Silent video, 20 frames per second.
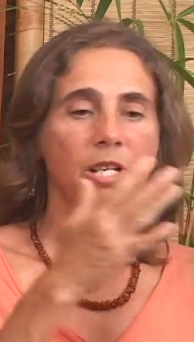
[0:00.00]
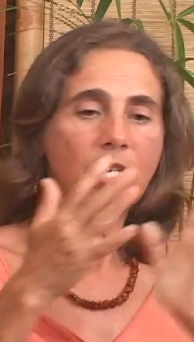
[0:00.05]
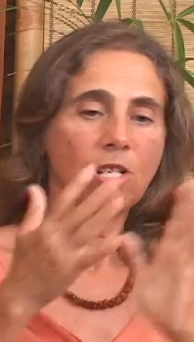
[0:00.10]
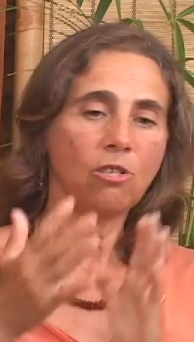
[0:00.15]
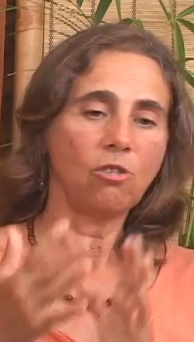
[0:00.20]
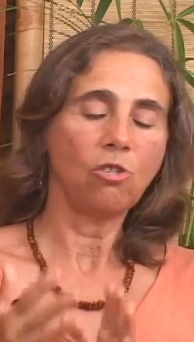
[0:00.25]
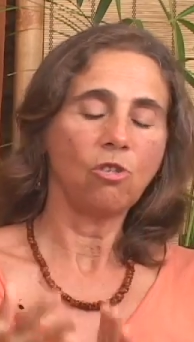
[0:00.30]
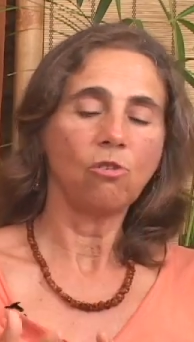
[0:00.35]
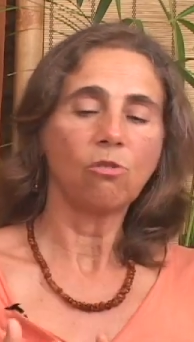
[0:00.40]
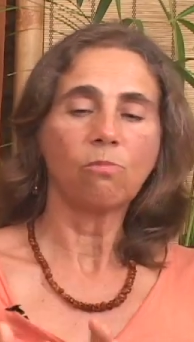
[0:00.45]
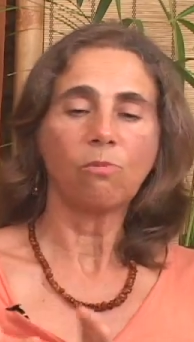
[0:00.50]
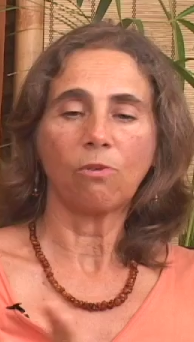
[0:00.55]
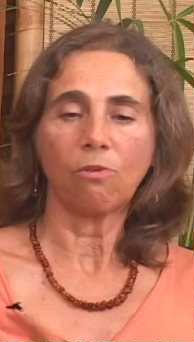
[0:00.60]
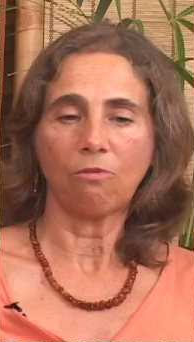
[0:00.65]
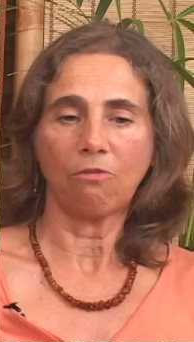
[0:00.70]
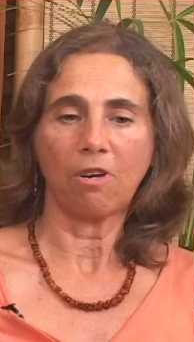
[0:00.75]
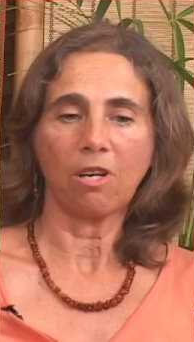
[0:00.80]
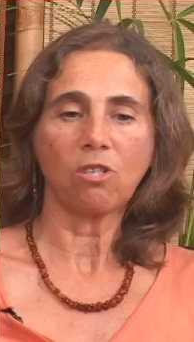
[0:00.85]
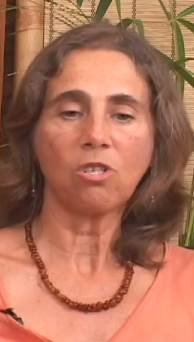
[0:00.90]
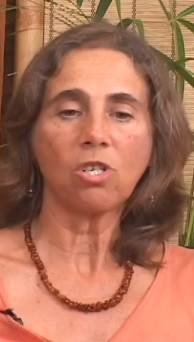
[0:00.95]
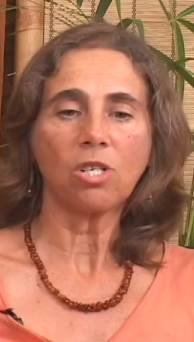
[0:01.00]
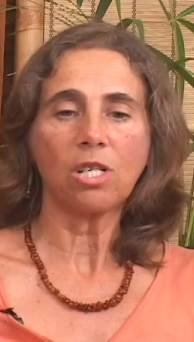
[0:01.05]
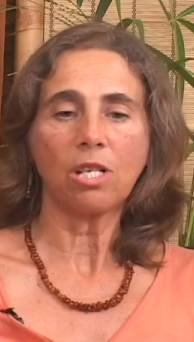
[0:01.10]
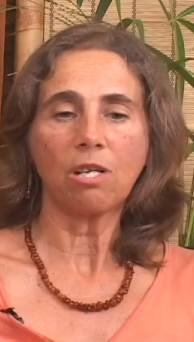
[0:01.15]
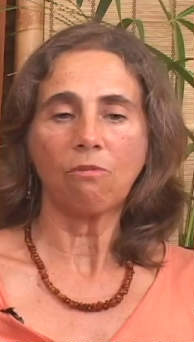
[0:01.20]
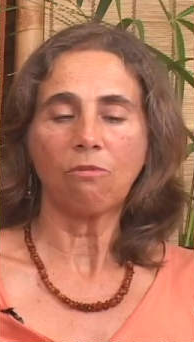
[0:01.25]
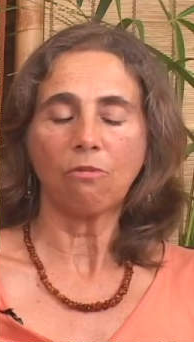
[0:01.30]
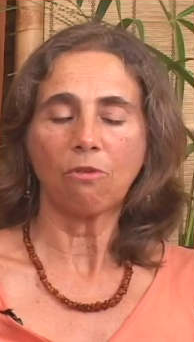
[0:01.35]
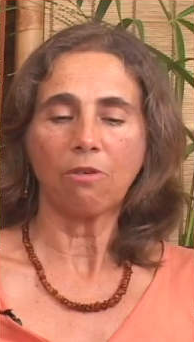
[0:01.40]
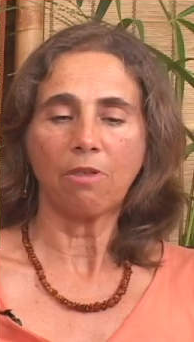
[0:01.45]
and it's used
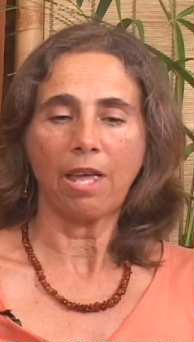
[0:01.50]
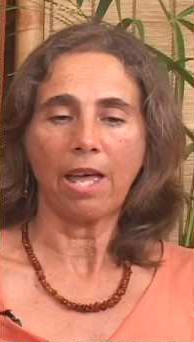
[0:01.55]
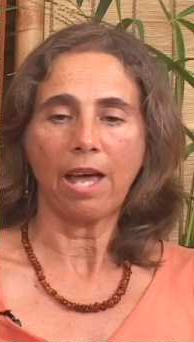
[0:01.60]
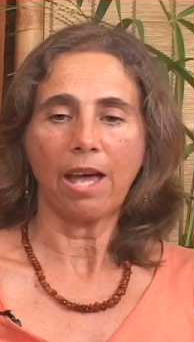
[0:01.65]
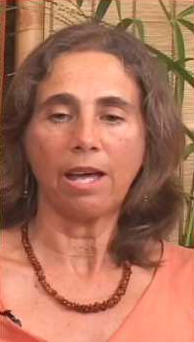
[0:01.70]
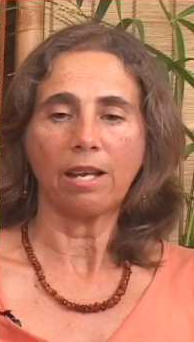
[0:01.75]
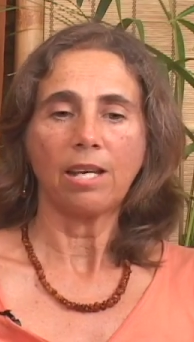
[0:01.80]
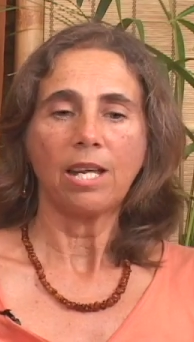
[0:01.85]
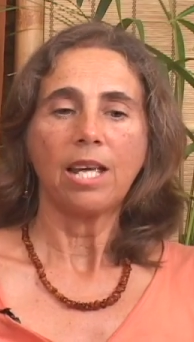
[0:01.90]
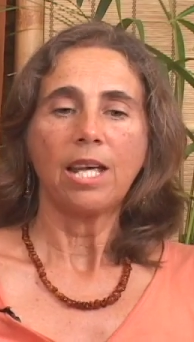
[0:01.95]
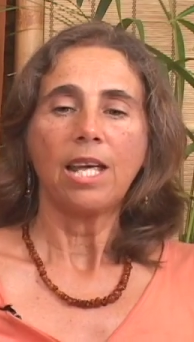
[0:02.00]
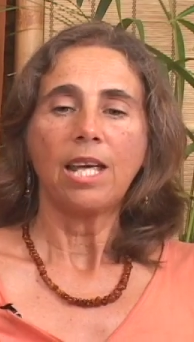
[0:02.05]
professionally for that.